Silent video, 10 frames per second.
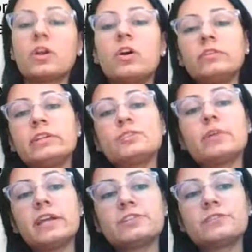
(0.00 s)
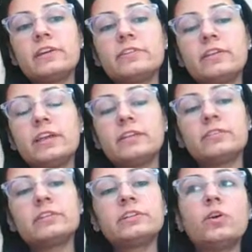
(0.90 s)
Alright, so
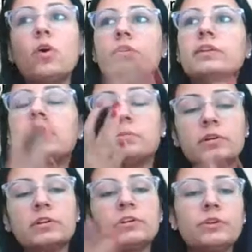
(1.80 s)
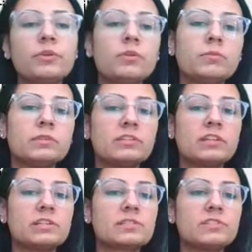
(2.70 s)
H5N1 only bird to human
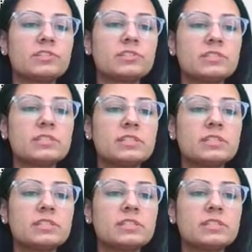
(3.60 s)
transmission